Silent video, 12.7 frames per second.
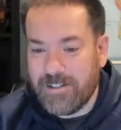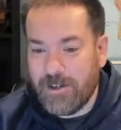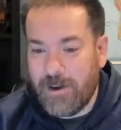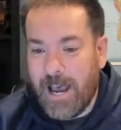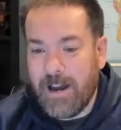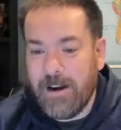
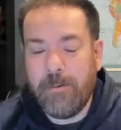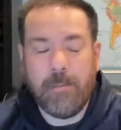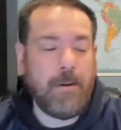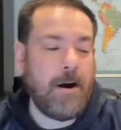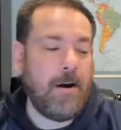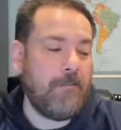So how to
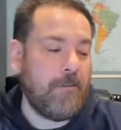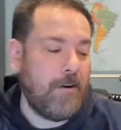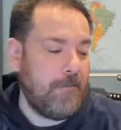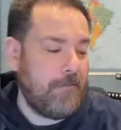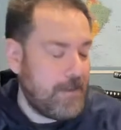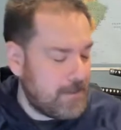prepare
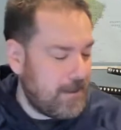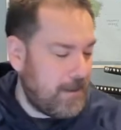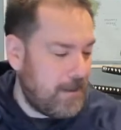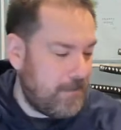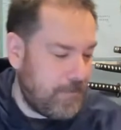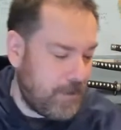for a
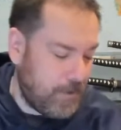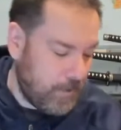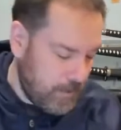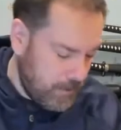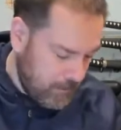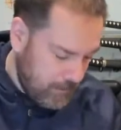visa interview.